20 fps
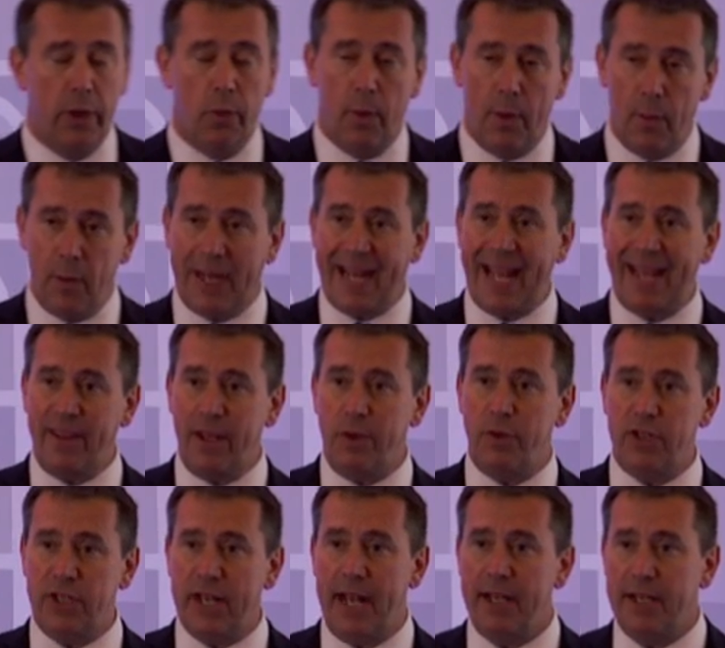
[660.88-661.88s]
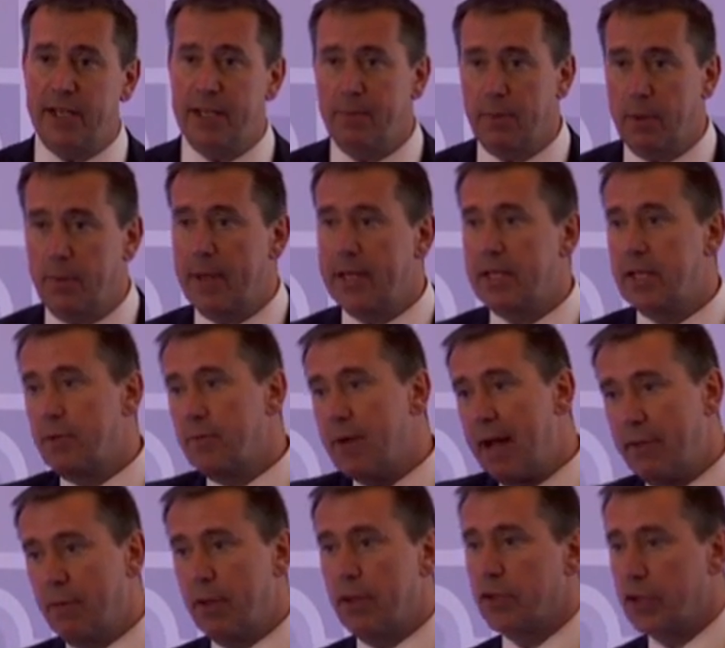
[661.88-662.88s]
when we get those standards implemented
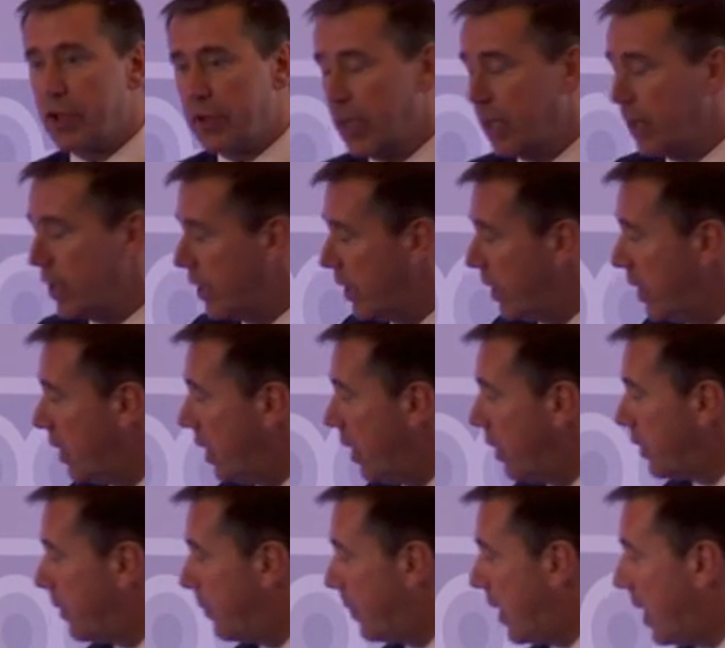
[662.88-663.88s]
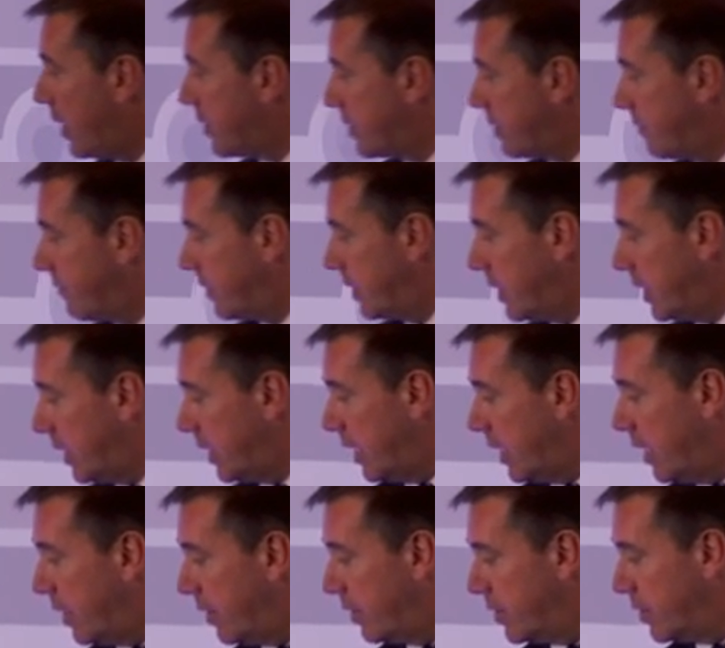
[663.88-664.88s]
around those other parts of
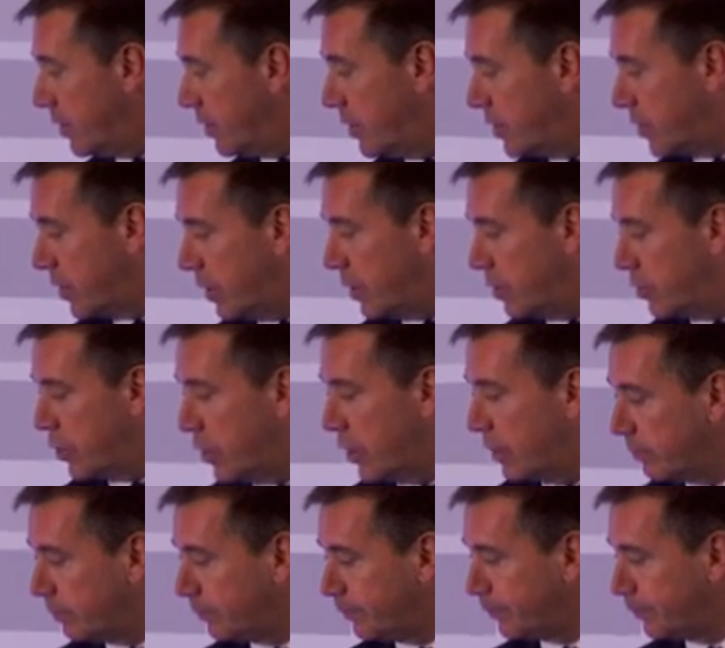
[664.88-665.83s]
the solution.